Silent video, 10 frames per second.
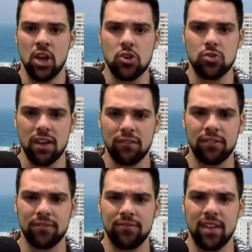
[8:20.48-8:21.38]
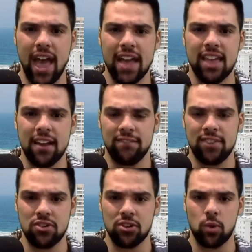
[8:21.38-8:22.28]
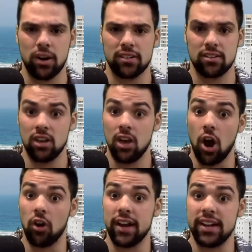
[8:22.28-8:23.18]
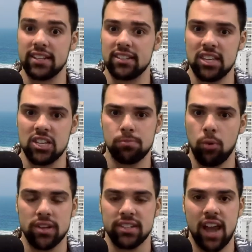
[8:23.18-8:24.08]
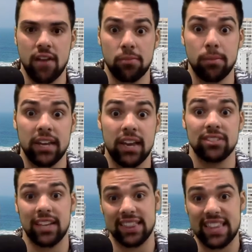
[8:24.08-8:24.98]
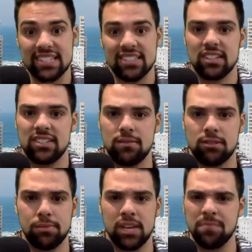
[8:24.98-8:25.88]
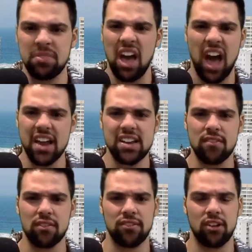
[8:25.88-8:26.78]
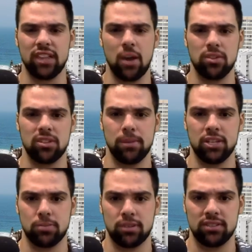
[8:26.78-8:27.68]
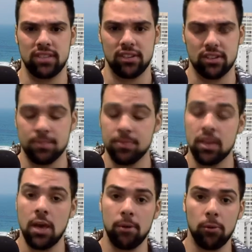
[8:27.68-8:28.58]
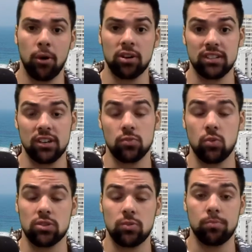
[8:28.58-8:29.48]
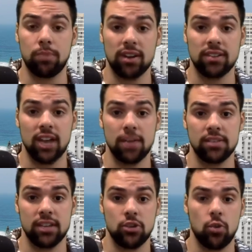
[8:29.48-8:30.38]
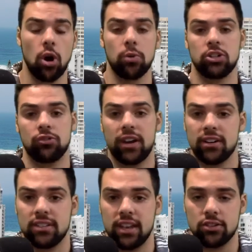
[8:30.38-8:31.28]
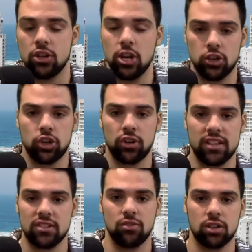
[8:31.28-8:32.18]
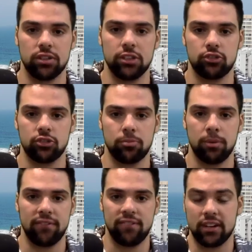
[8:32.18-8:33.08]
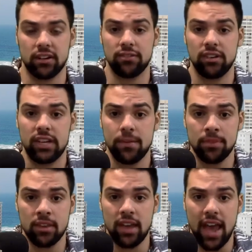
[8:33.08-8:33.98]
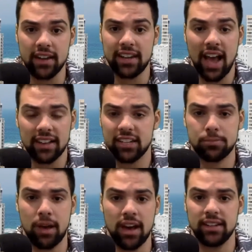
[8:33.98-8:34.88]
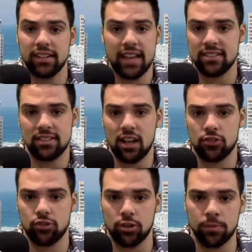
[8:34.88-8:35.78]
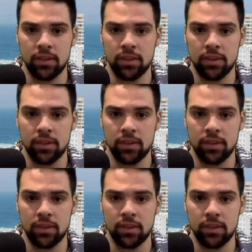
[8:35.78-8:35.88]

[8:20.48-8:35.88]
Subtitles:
You never had that feeling where it's, all right, it's these boys and everybody else. Like, this is the team to beat. I never felt that with the Pittsburgh Steelers. Bill Parcells once upon a time said, you are what your record says. Sure, that's literally true, but figuratively and context behind it, that's not true.